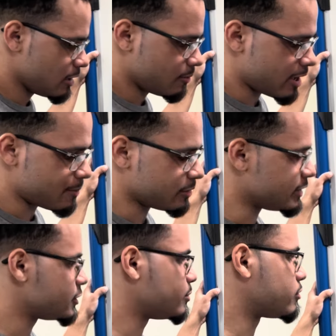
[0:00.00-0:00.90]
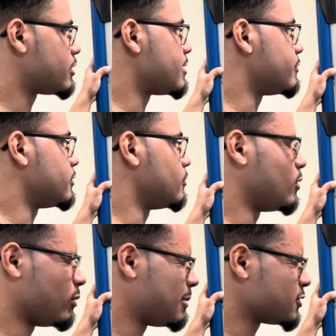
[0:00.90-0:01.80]
population parameter,
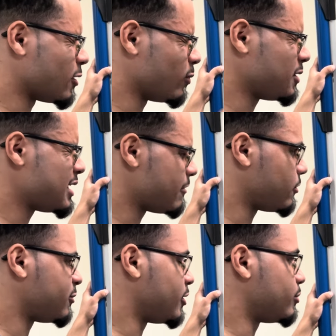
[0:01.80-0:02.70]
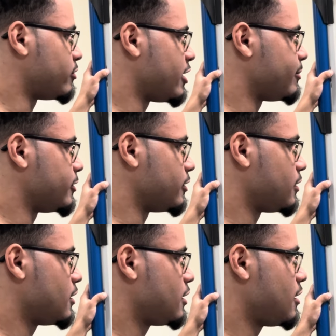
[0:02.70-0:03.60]
will that fundamental parameter
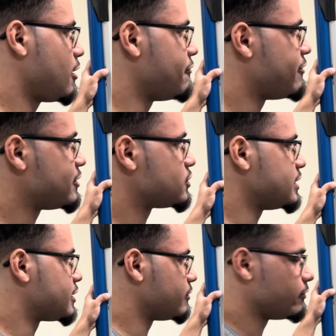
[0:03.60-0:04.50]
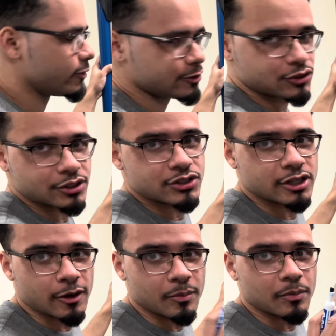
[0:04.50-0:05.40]
eventually converge to
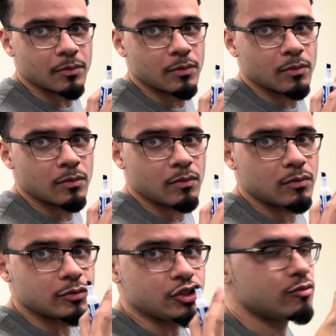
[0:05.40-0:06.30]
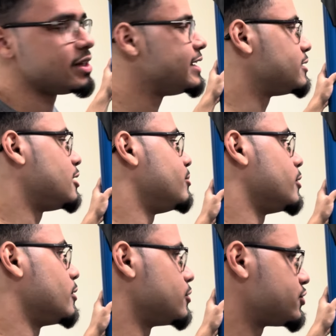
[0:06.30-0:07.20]
some unique
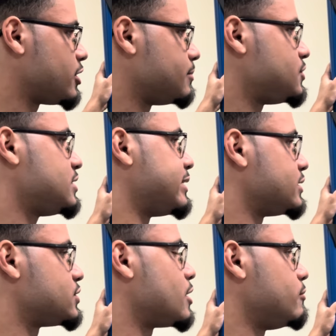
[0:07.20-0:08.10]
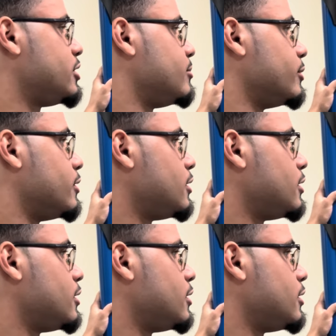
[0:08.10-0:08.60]
number or some set in stone number,